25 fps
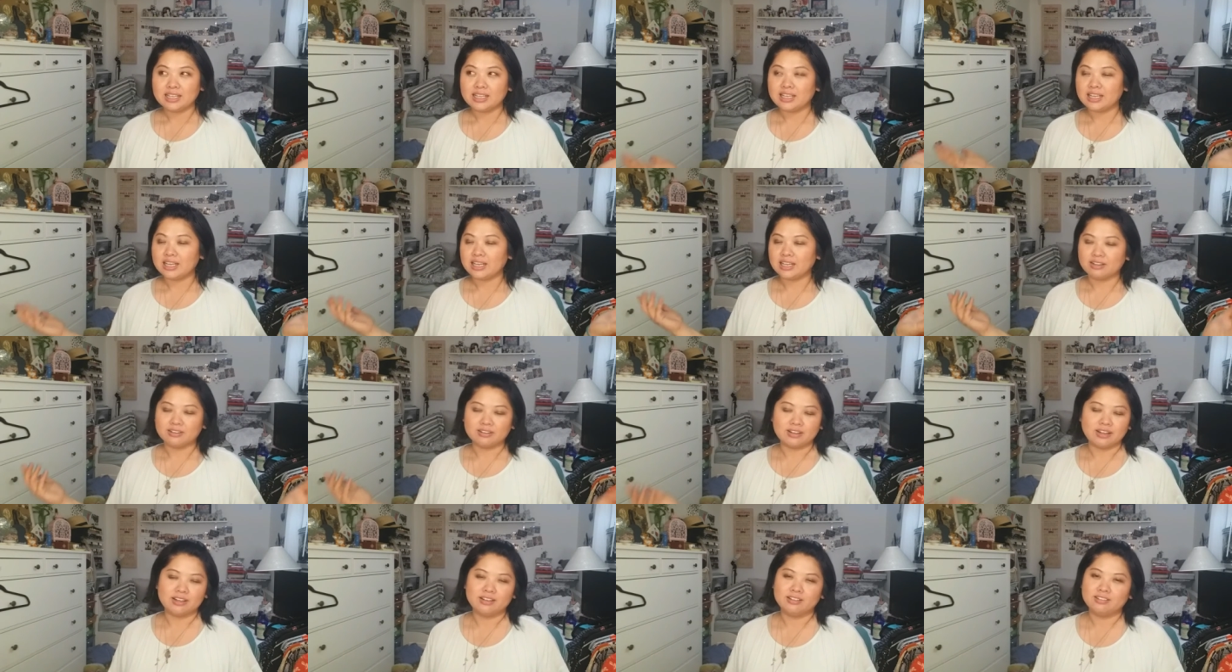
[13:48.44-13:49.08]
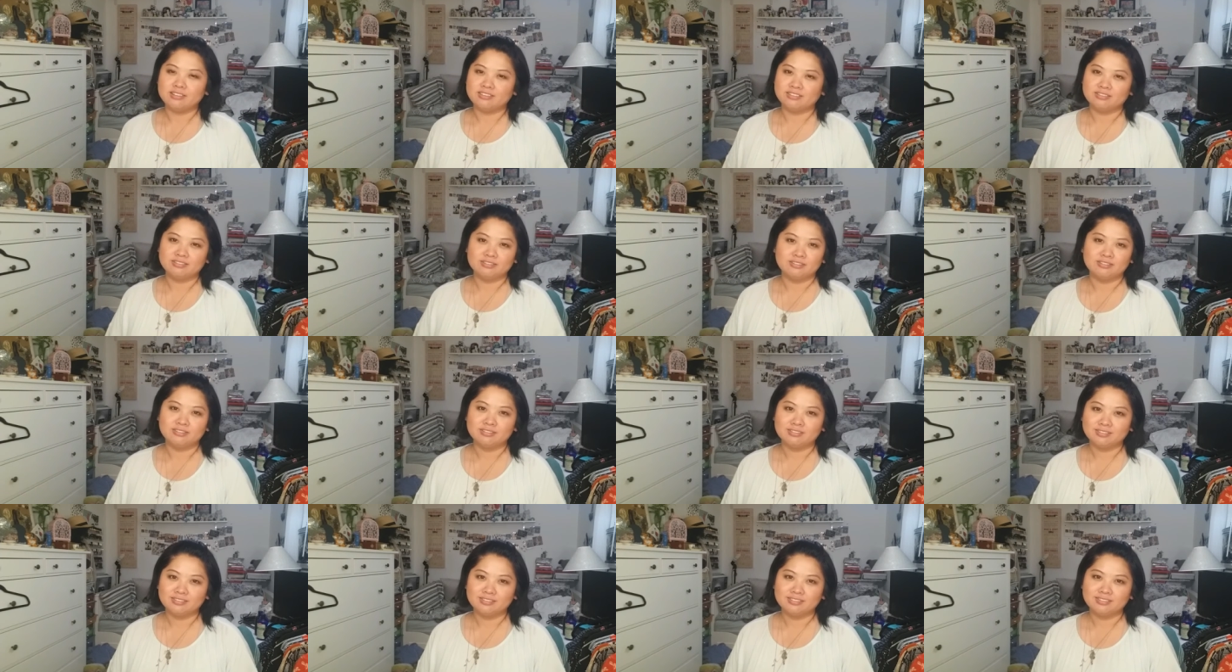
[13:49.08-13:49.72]
I don't
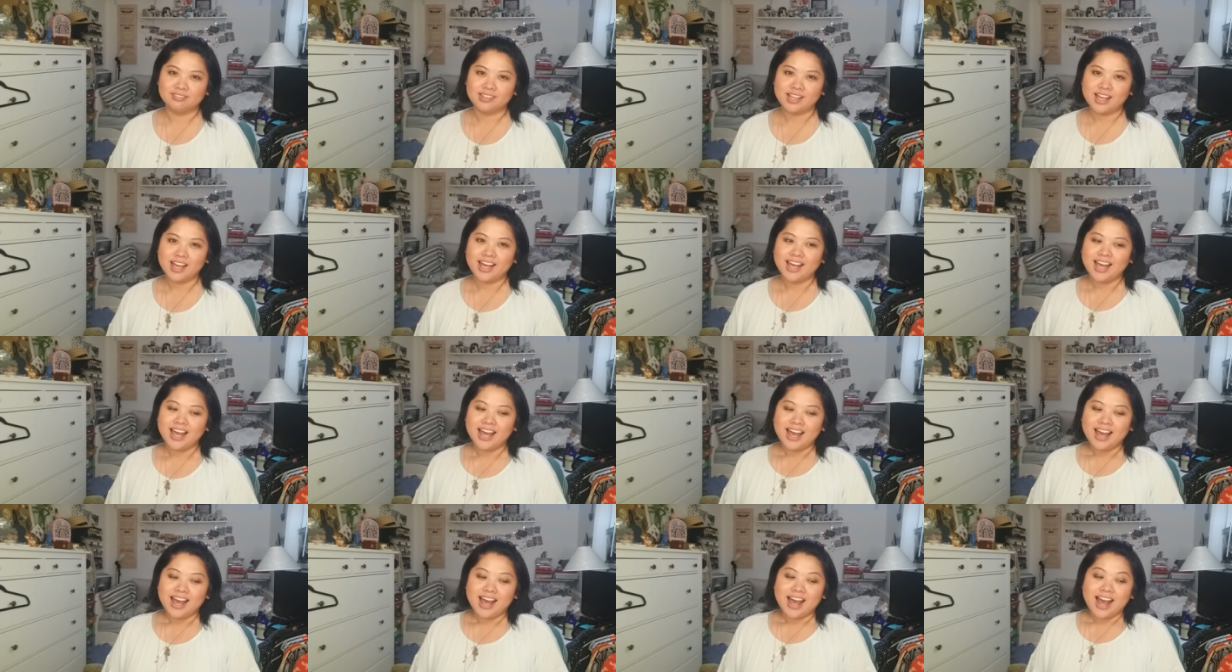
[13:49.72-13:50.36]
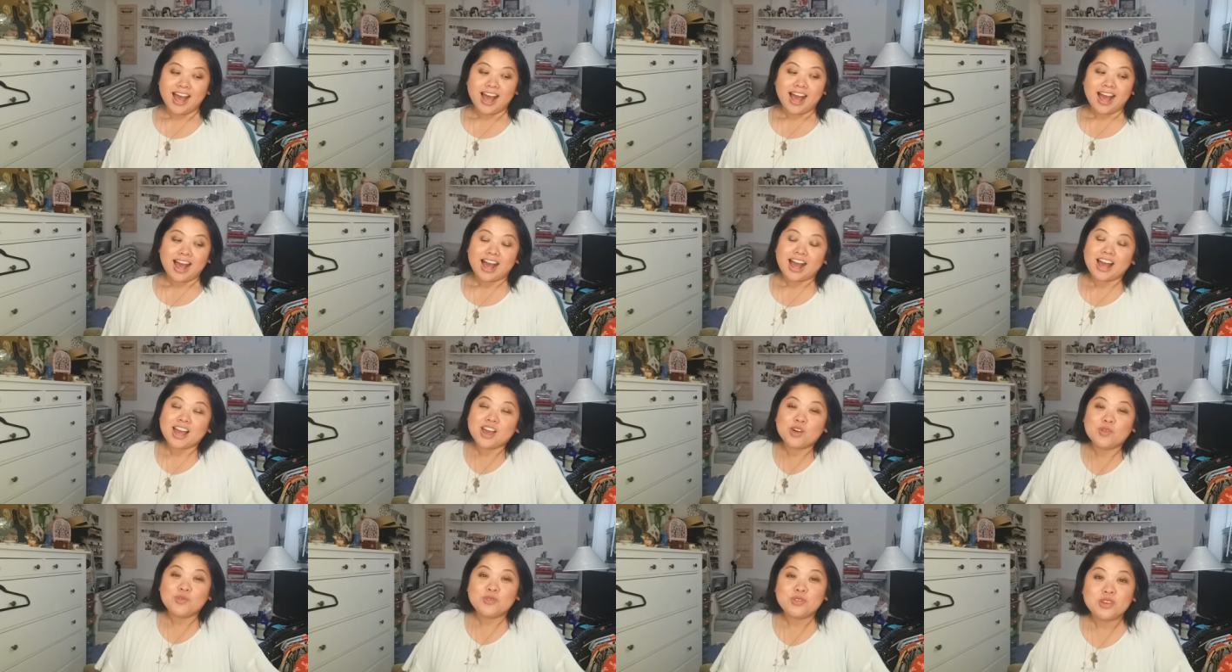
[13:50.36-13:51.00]
know. I
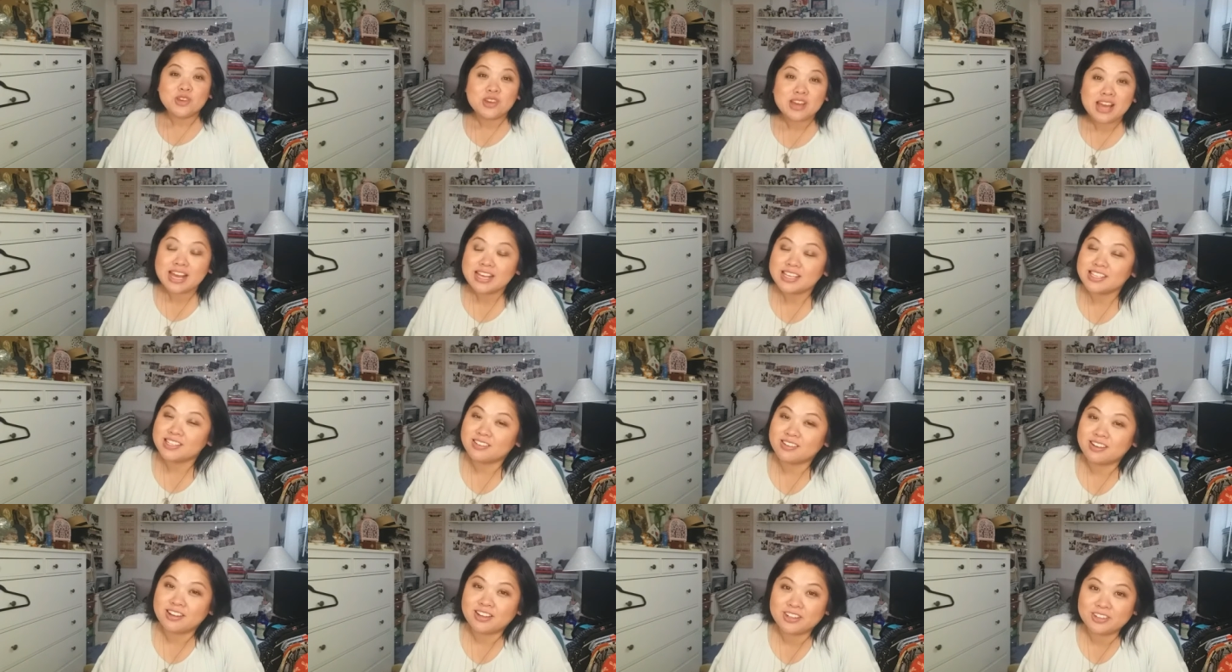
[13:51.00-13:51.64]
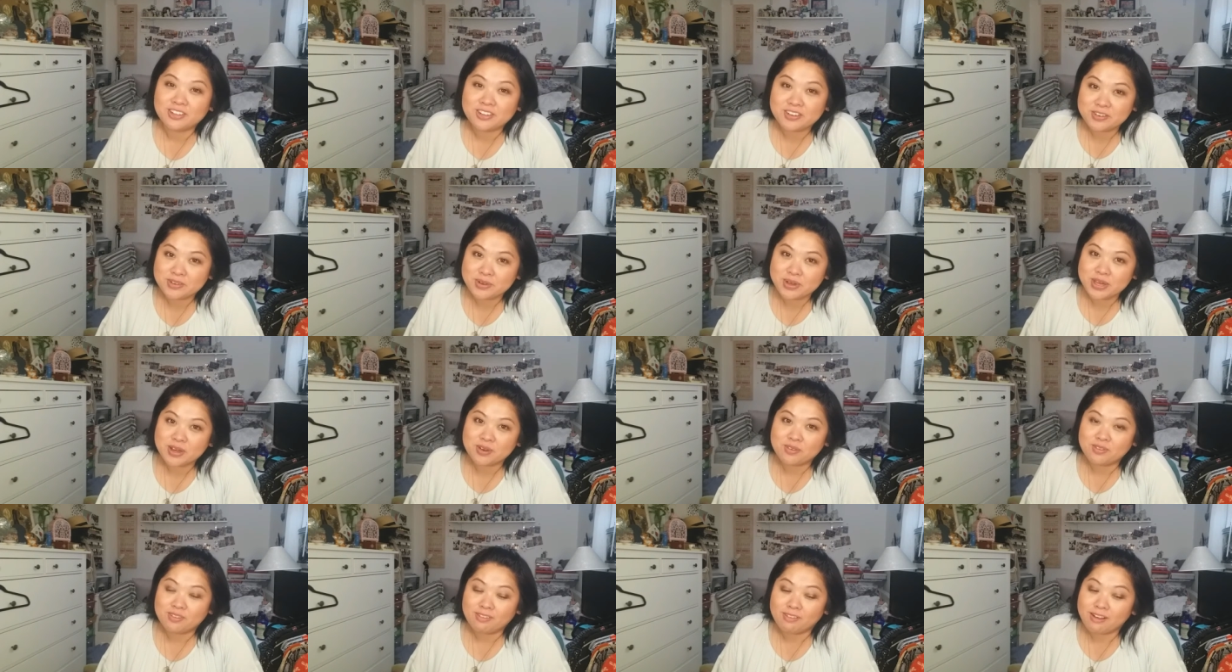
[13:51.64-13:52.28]
hope you guys are all
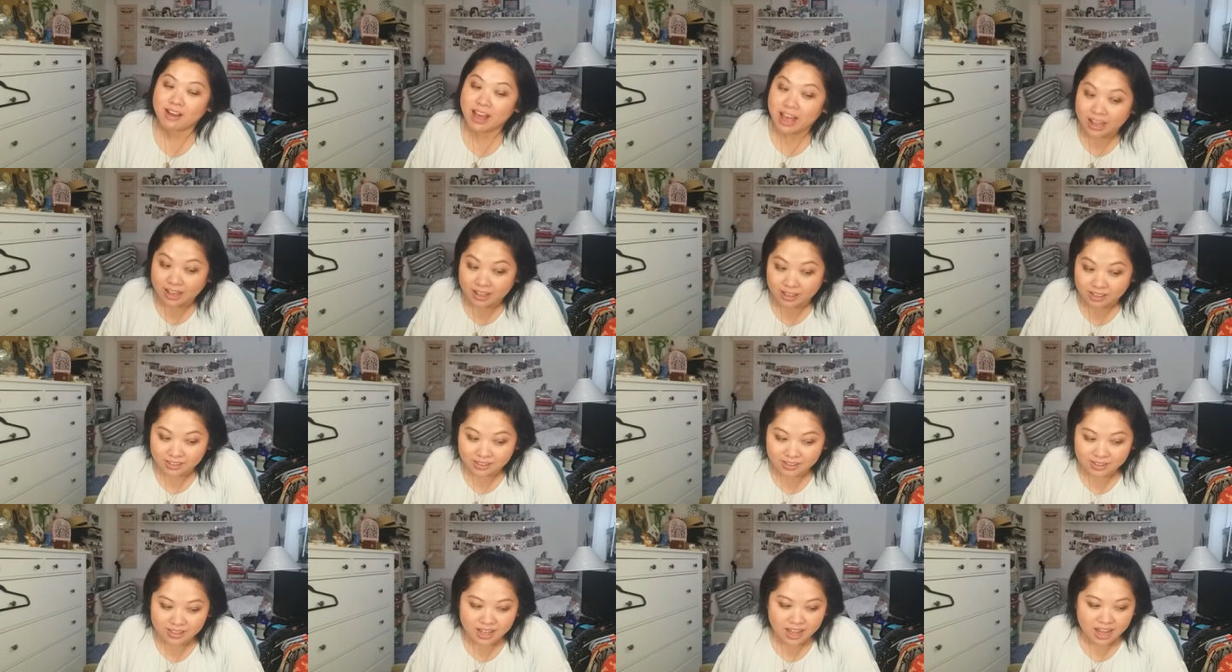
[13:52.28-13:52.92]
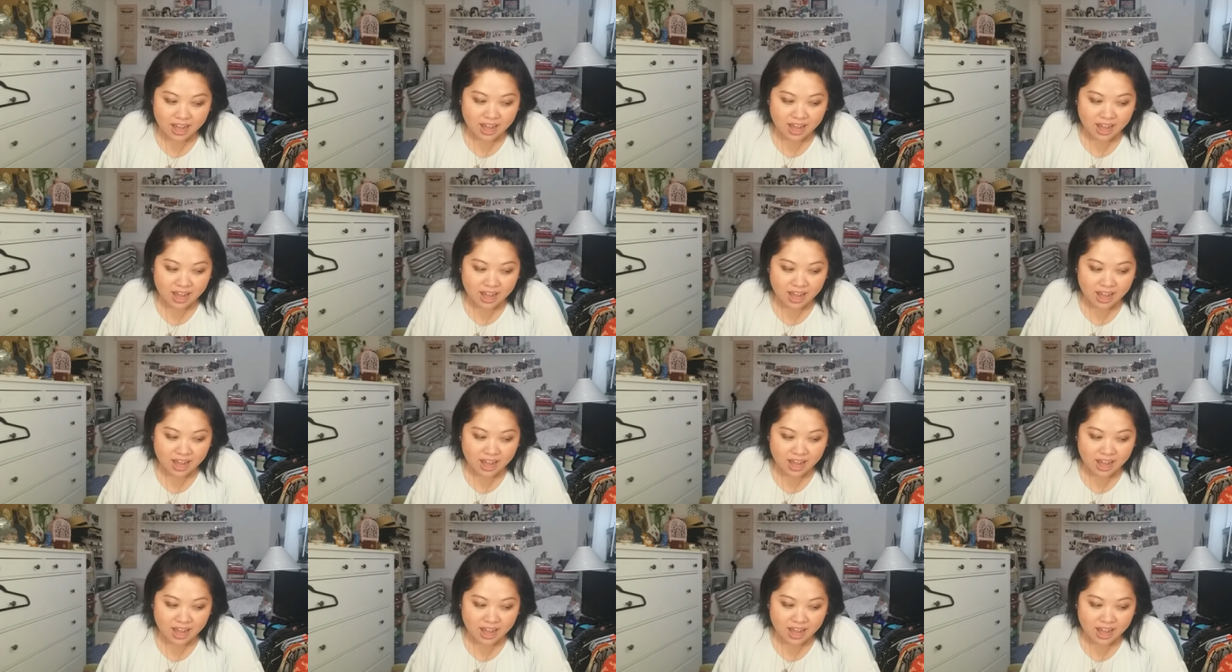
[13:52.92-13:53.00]
doing well.